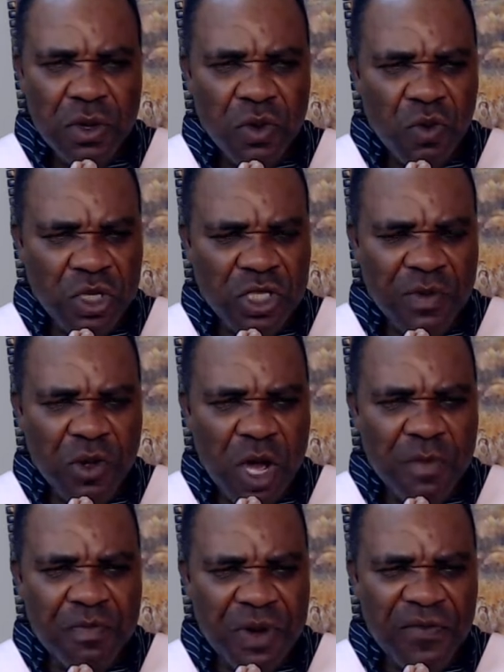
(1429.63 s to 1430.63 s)
Worship
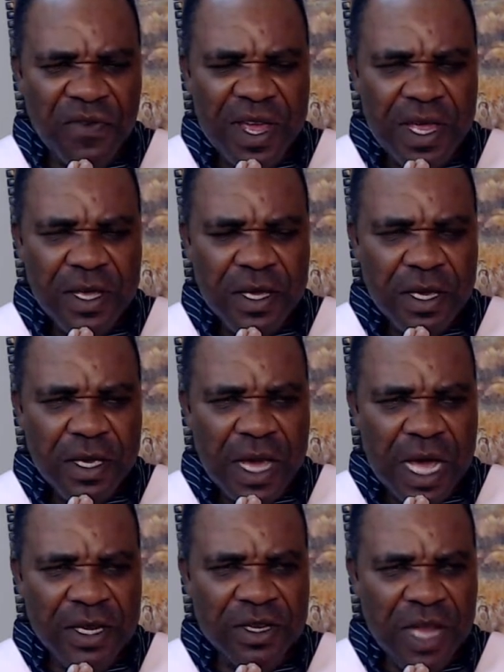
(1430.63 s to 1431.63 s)
God briefly
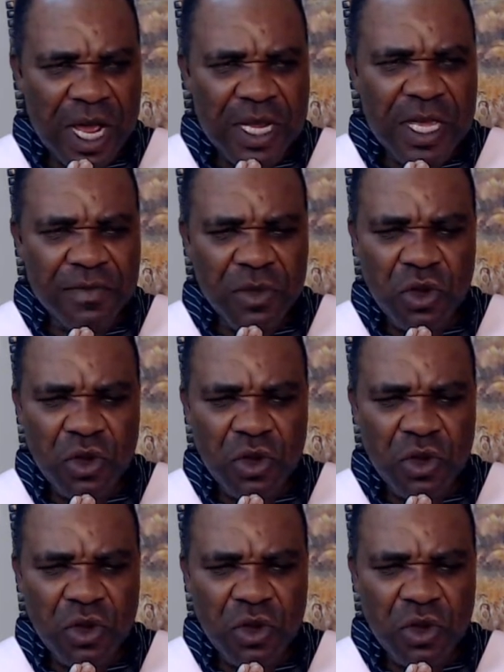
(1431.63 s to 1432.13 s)
and tell him